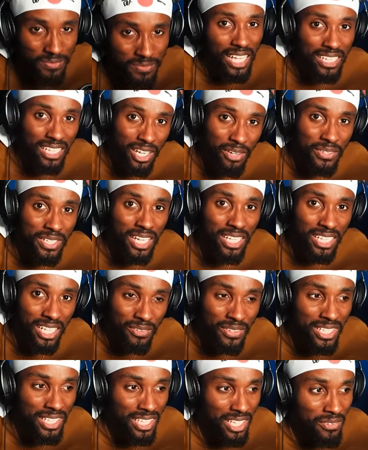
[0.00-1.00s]
I love it.
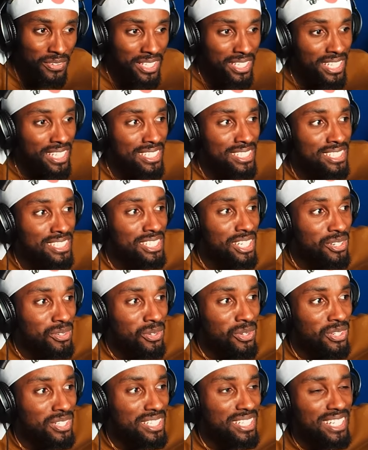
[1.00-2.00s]
In
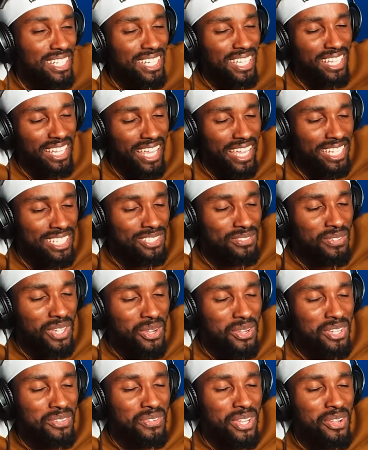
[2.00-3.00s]
general, like, it's
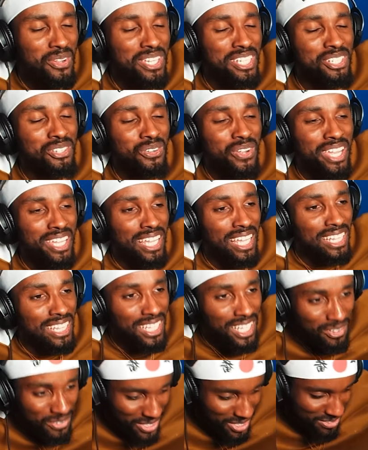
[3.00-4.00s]
very, very great. I
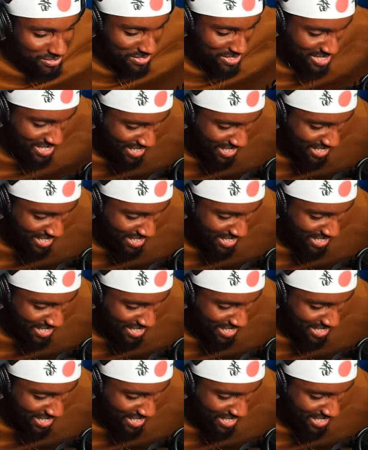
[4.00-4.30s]
love it.